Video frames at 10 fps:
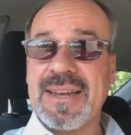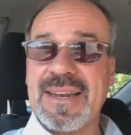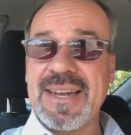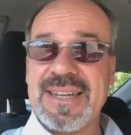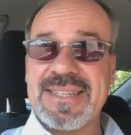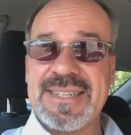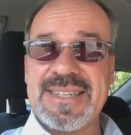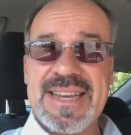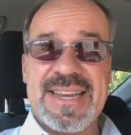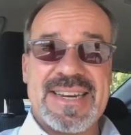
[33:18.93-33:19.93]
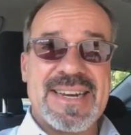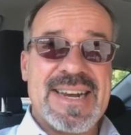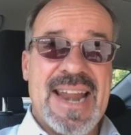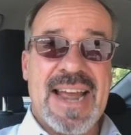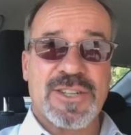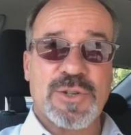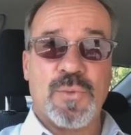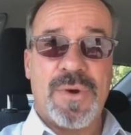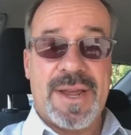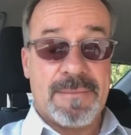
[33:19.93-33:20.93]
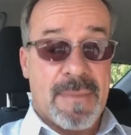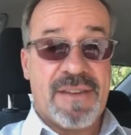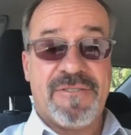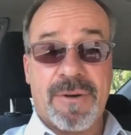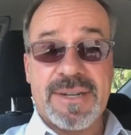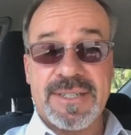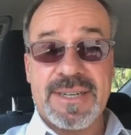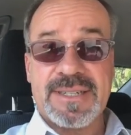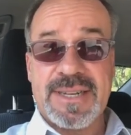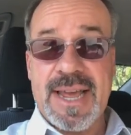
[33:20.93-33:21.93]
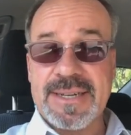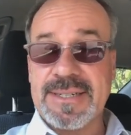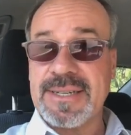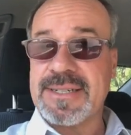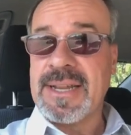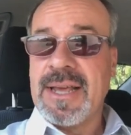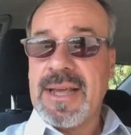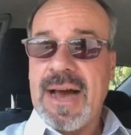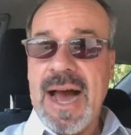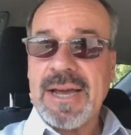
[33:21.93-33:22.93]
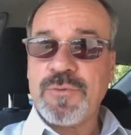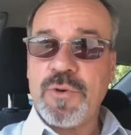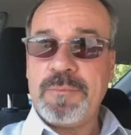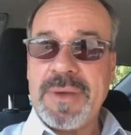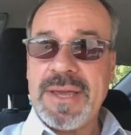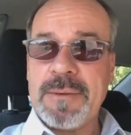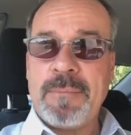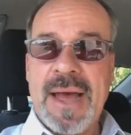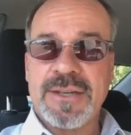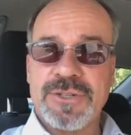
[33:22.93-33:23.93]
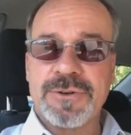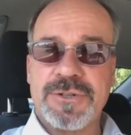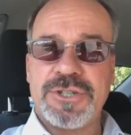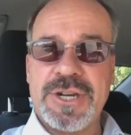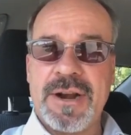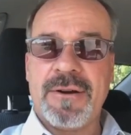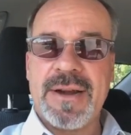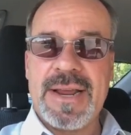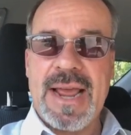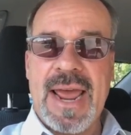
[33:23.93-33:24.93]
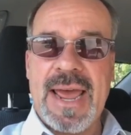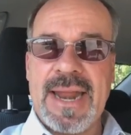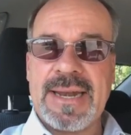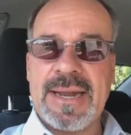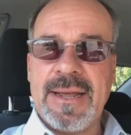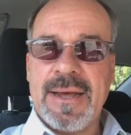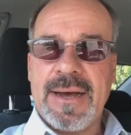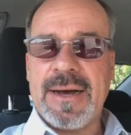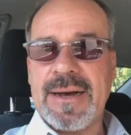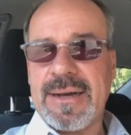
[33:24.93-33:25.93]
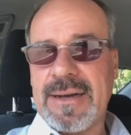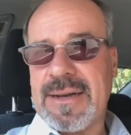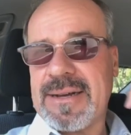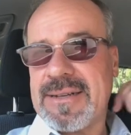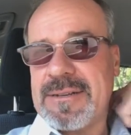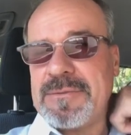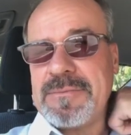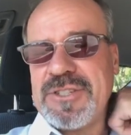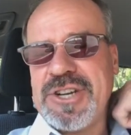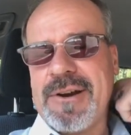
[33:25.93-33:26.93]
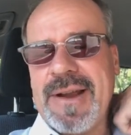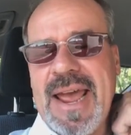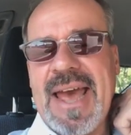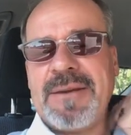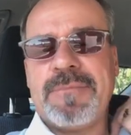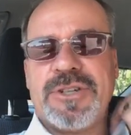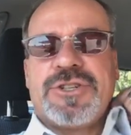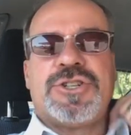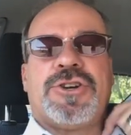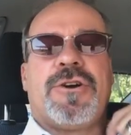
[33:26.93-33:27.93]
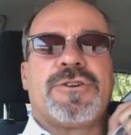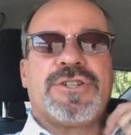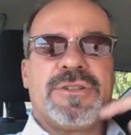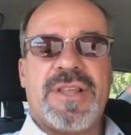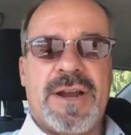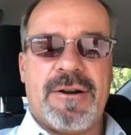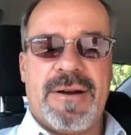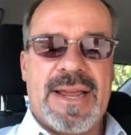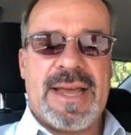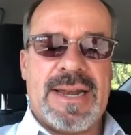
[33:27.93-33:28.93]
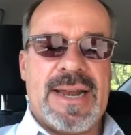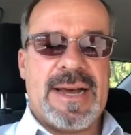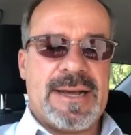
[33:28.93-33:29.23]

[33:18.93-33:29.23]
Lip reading: Let's see, next week, my friends in Texas, I will be at Pastor Jerry and Jerry Edmonds Church there in